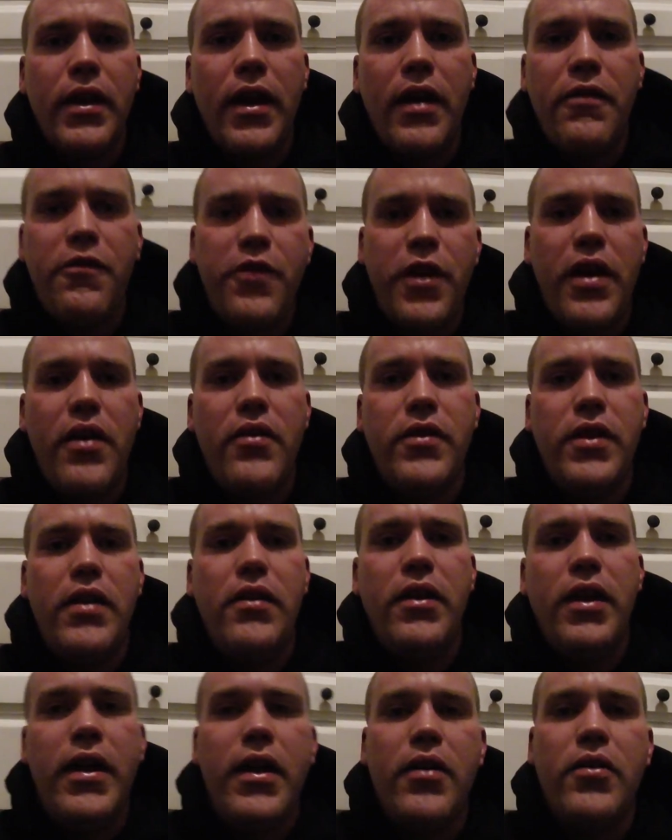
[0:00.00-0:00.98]
And I found
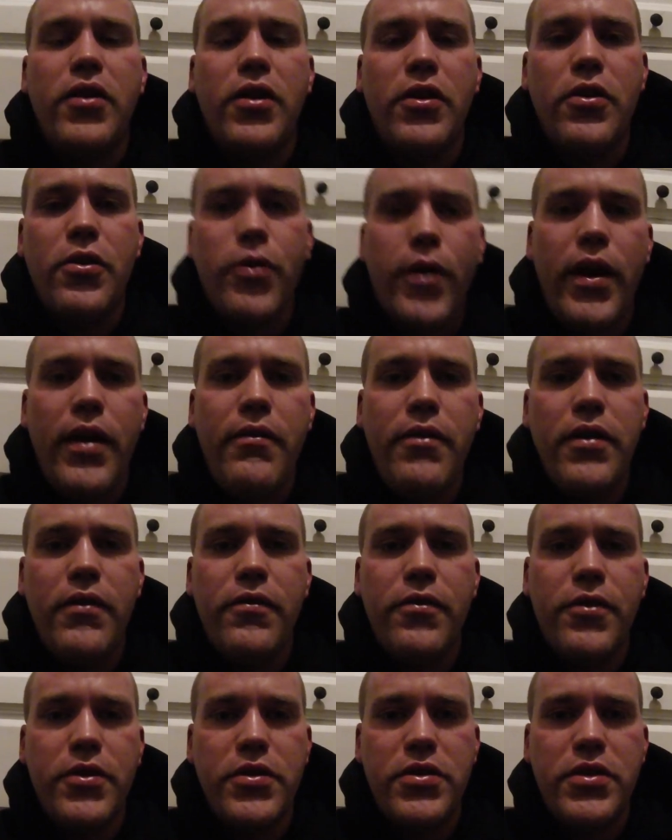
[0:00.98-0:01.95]
that like the craving
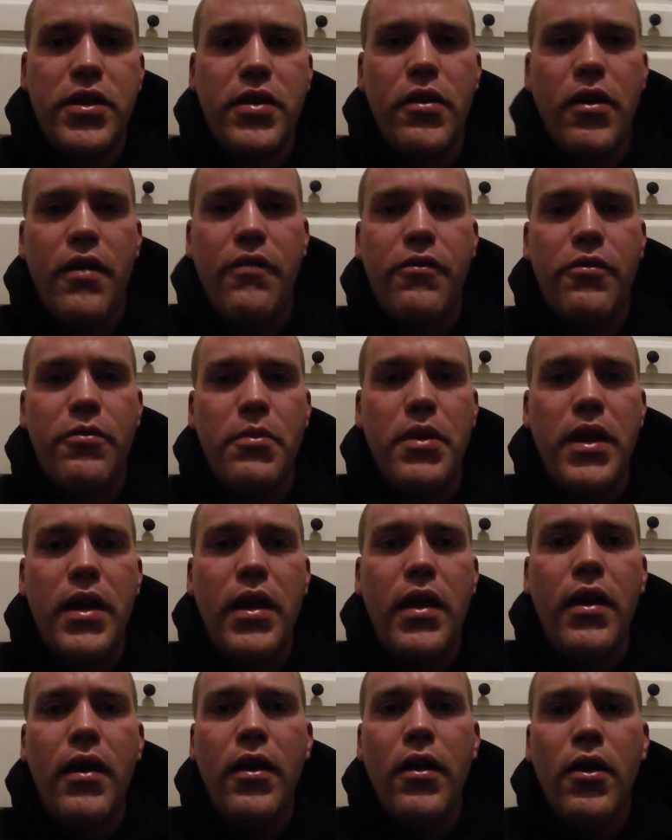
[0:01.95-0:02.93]
for a cigarette for
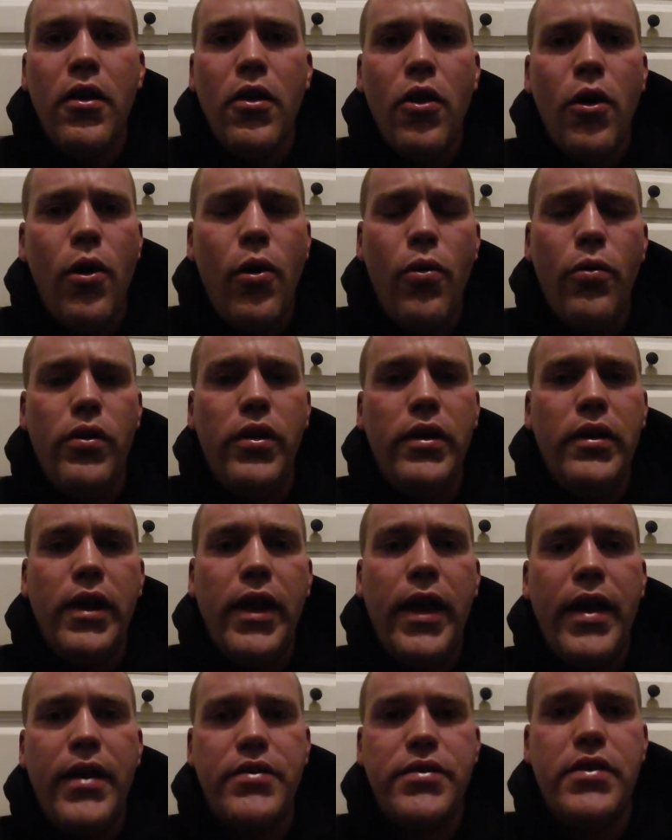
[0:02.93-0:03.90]
me only
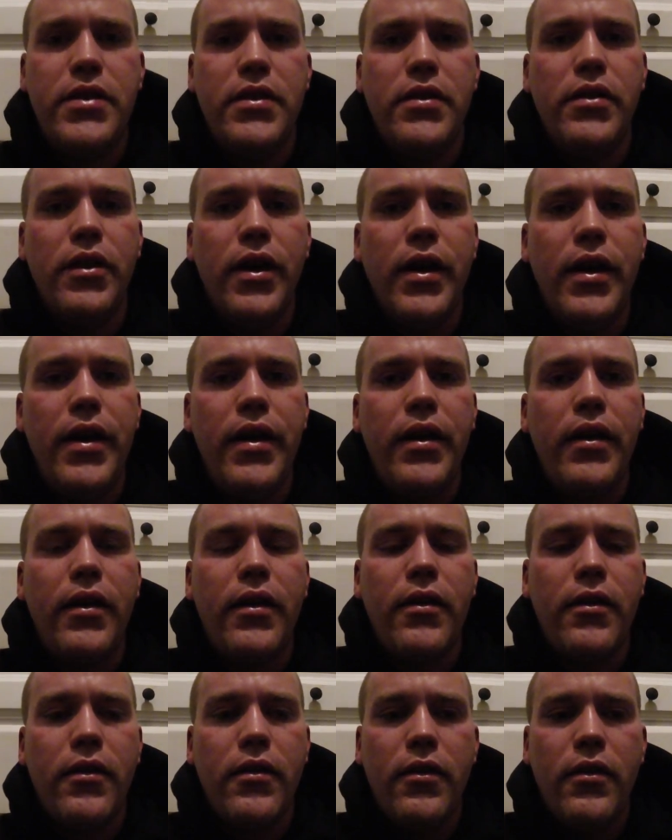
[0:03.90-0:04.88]
lasted like,
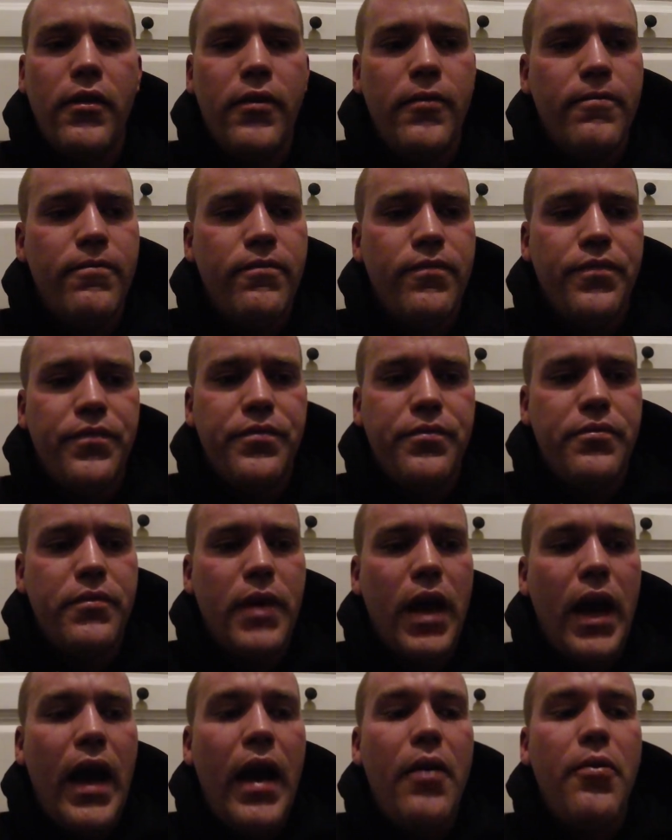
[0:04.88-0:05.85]

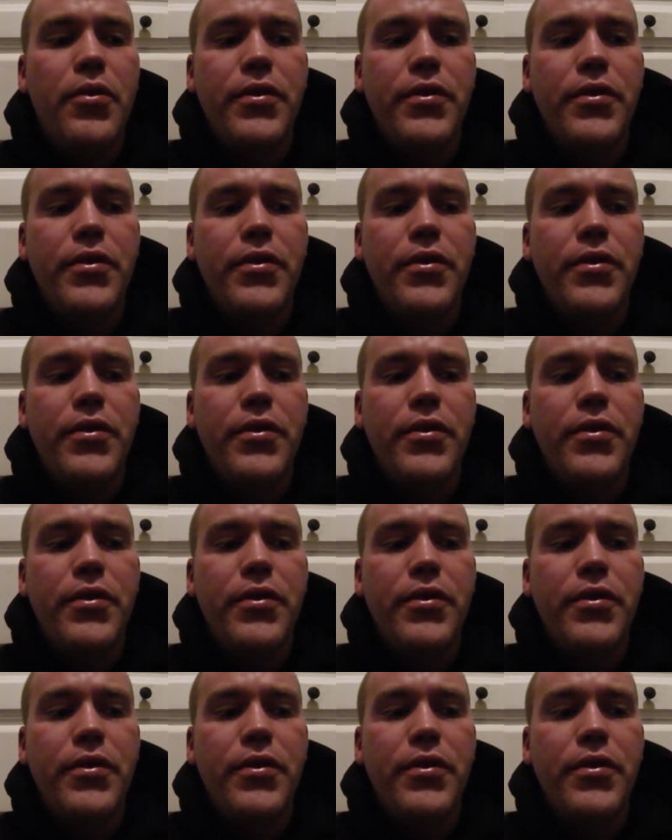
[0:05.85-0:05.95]
I